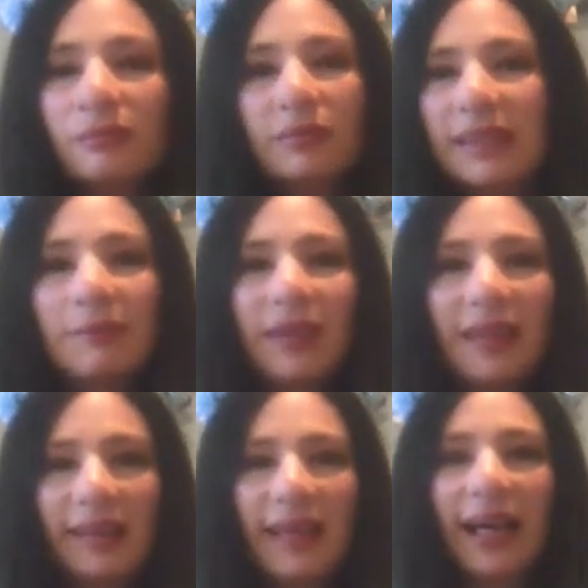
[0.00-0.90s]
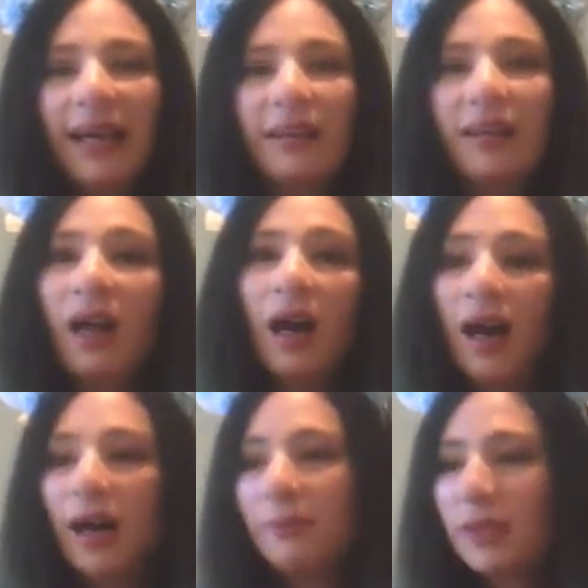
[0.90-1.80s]
something like that,
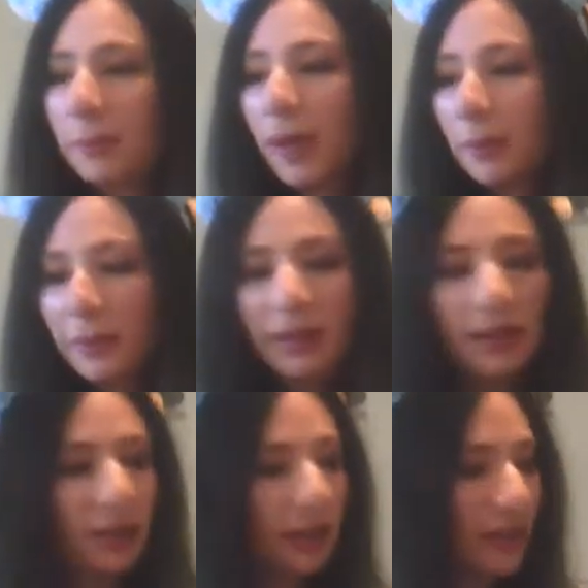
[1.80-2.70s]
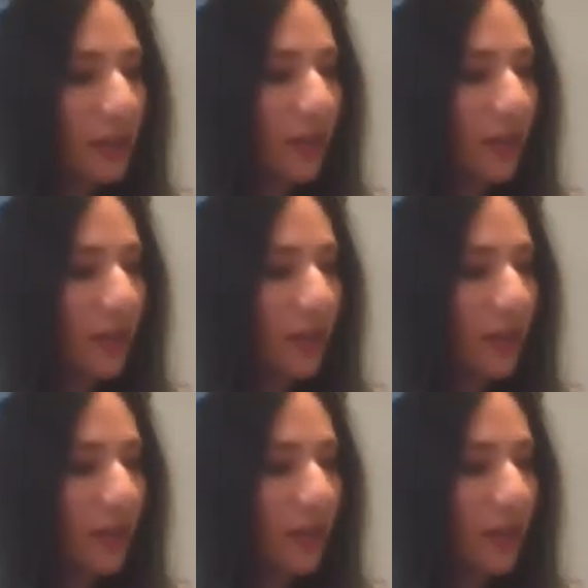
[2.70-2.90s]
you're probably going to need to